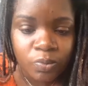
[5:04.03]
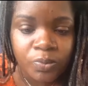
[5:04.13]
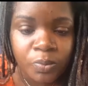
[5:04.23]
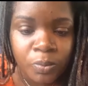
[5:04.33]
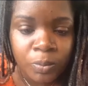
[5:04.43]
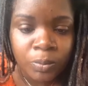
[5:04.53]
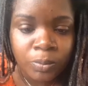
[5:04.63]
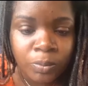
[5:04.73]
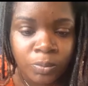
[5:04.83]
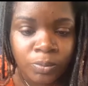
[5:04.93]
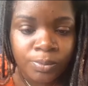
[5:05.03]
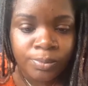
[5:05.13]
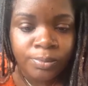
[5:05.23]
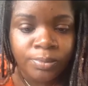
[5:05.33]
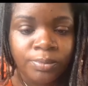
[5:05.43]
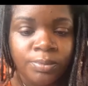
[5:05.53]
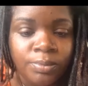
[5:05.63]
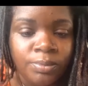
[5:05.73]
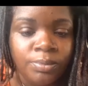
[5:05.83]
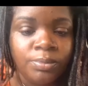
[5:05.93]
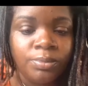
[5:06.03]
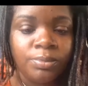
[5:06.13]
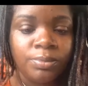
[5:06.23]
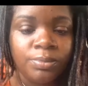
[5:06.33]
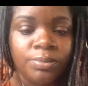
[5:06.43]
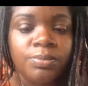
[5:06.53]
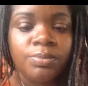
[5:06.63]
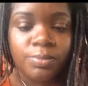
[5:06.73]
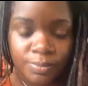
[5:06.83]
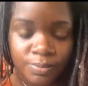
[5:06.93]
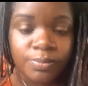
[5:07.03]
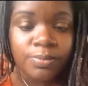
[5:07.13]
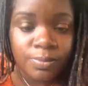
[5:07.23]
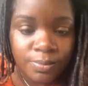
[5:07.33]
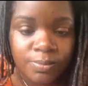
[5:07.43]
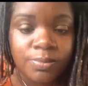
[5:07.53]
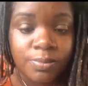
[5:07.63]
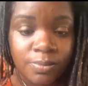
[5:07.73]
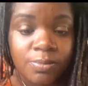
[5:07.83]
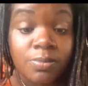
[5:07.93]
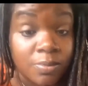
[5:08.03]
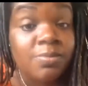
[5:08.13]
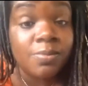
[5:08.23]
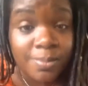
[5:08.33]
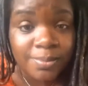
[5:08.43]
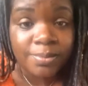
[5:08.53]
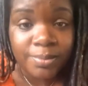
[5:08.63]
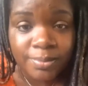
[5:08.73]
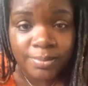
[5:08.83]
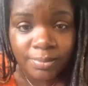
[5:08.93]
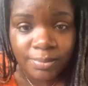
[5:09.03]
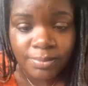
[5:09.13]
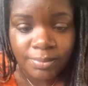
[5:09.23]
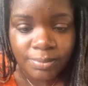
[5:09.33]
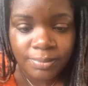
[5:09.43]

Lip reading: No words are spoken by the person on screen.